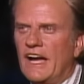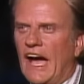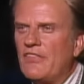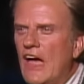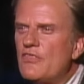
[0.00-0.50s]

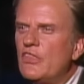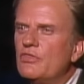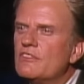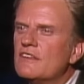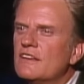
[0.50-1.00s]
And then
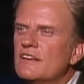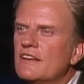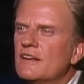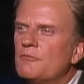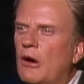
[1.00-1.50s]

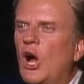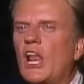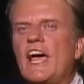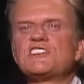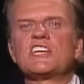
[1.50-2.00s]

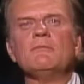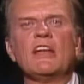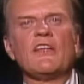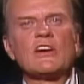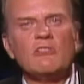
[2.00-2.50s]
Paul asked him
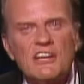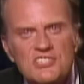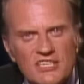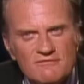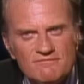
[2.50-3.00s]
another
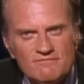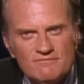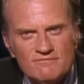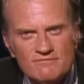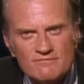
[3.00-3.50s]
question.
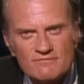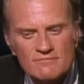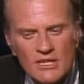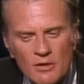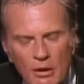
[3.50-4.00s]

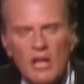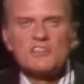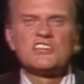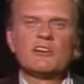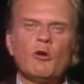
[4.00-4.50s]
Paul
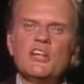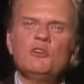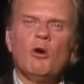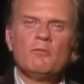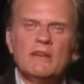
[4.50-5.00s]
said, "What do
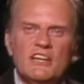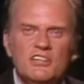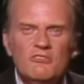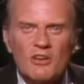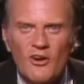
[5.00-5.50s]
you want me to
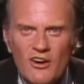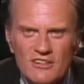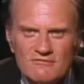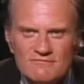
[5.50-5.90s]
do, Lord?"